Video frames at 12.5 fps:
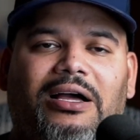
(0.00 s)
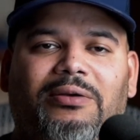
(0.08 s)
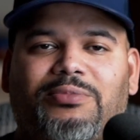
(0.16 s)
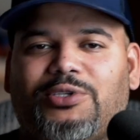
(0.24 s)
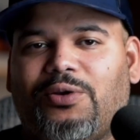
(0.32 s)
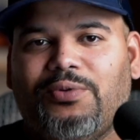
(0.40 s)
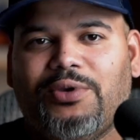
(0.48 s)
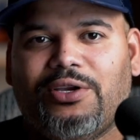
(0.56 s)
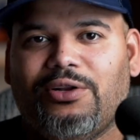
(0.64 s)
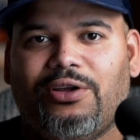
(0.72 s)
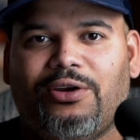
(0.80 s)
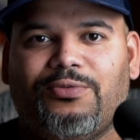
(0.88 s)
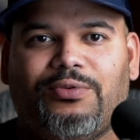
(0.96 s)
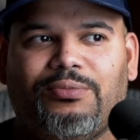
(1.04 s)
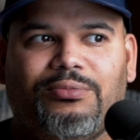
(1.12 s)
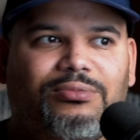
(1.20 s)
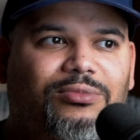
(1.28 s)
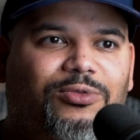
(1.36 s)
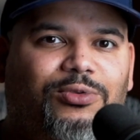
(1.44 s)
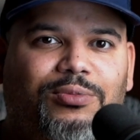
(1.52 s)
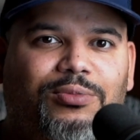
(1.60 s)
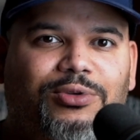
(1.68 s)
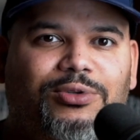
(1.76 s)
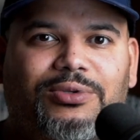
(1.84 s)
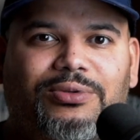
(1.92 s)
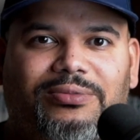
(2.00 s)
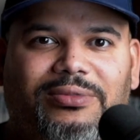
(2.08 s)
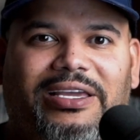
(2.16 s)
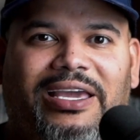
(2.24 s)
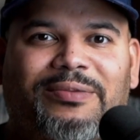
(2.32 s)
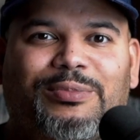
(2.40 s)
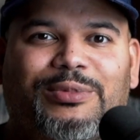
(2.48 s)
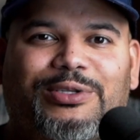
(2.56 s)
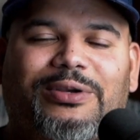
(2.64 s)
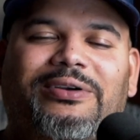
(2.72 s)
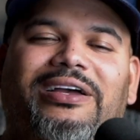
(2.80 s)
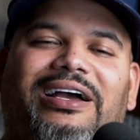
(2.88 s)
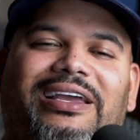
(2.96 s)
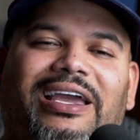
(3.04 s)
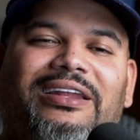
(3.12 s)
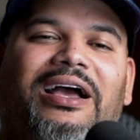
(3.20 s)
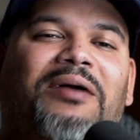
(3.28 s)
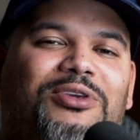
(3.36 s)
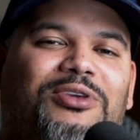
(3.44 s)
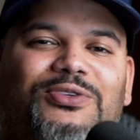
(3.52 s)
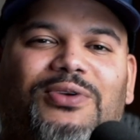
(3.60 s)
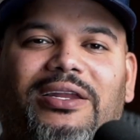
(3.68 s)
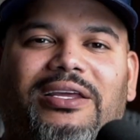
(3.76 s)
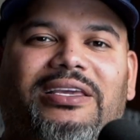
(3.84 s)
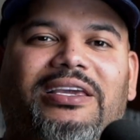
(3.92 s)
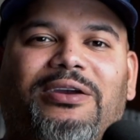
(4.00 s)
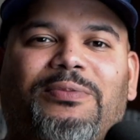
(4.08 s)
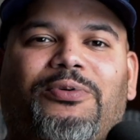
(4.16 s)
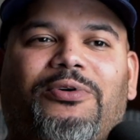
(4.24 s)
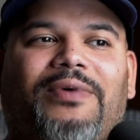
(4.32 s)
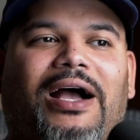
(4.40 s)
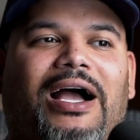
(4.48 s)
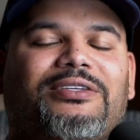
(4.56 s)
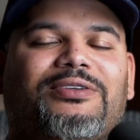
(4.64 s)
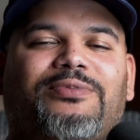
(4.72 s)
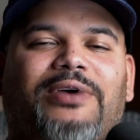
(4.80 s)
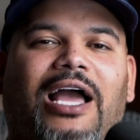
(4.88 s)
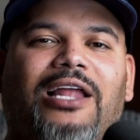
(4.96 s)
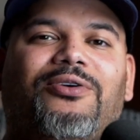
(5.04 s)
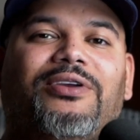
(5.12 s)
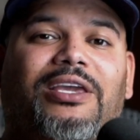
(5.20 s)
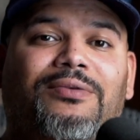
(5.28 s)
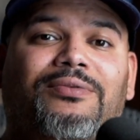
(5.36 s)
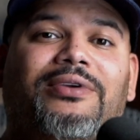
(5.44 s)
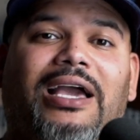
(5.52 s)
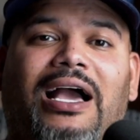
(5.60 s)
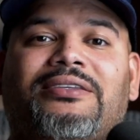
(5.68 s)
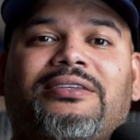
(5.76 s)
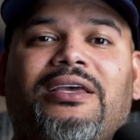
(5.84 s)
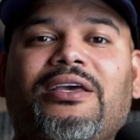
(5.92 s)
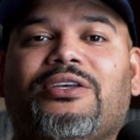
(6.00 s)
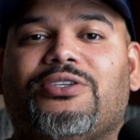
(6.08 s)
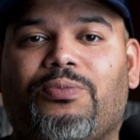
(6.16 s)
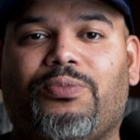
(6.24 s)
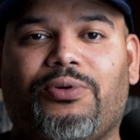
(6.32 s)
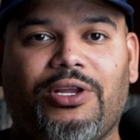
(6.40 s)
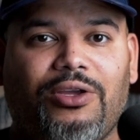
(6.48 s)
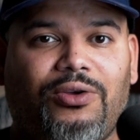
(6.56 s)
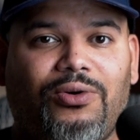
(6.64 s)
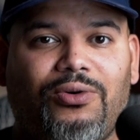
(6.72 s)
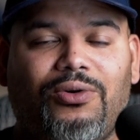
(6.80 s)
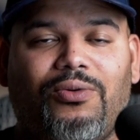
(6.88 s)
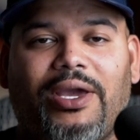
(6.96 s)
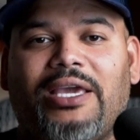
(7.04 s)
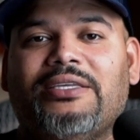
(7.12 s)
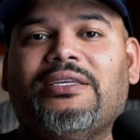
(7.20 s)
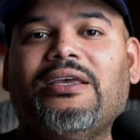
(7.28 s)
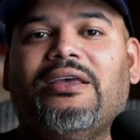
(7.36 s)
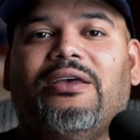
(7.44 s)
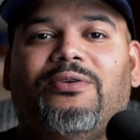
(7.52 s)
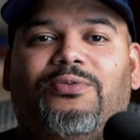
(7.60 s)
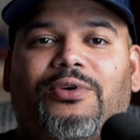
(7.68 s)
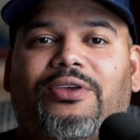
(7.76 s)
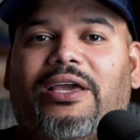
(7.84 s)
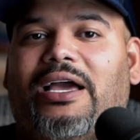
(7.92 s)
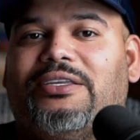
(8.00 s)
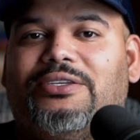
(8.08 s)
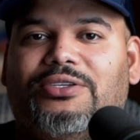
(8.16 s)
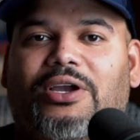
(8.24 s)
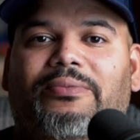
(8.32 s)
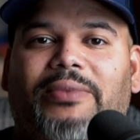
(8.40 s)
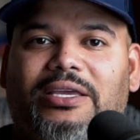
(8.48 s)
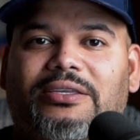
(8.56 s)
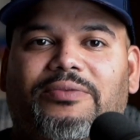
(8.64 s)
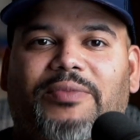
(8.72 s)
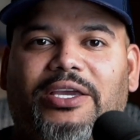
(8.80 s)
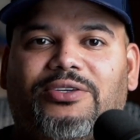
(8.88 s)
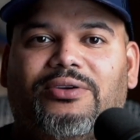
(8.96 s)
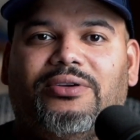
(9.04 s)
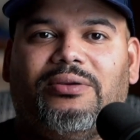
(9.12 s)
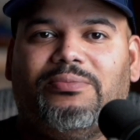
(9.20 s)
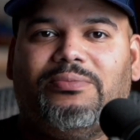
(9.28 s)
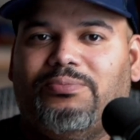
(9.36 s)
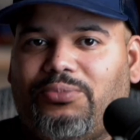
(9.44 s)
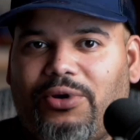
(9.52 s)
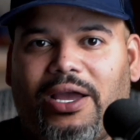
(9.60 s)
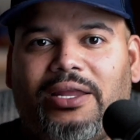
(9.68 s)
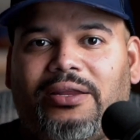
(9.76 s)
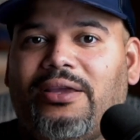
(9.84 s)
so we can learn from you too, okay? So again, I'm just trying to here provide some value and give you guys some pretty cool ways for you guys to start making some extra bread,